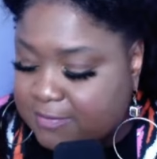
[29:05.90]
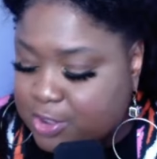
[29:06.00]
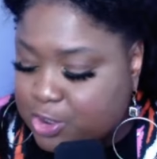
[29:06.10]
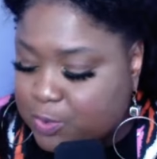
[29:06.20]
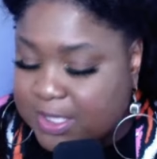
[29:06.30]

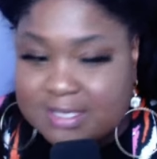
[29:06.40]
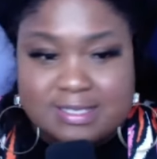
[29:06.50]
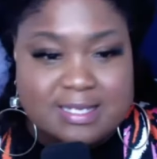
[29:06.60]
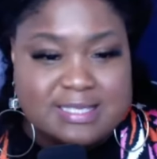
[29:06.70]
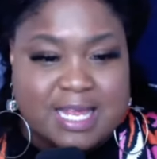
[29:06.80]
Kevin Ewing, he
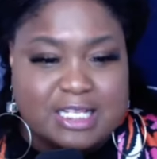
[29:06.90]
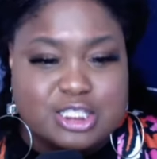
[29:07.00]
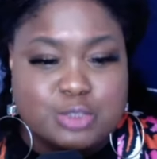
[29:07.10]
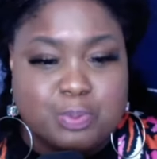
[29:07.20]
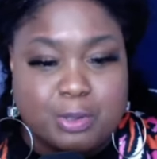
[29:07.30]
said it's like
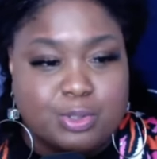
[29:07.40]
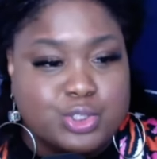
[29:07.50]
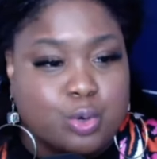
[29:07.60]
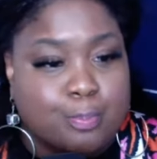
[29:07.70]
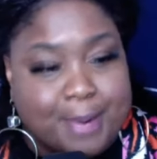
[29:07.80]
a
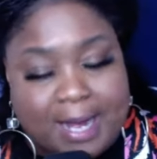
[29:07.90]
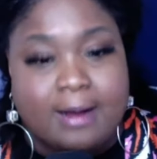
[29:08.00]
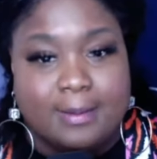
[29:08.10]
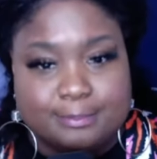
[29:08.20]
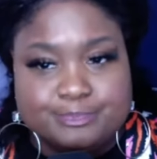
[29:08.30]
spiritual
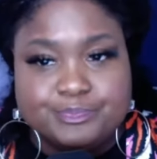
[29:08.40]
bomb.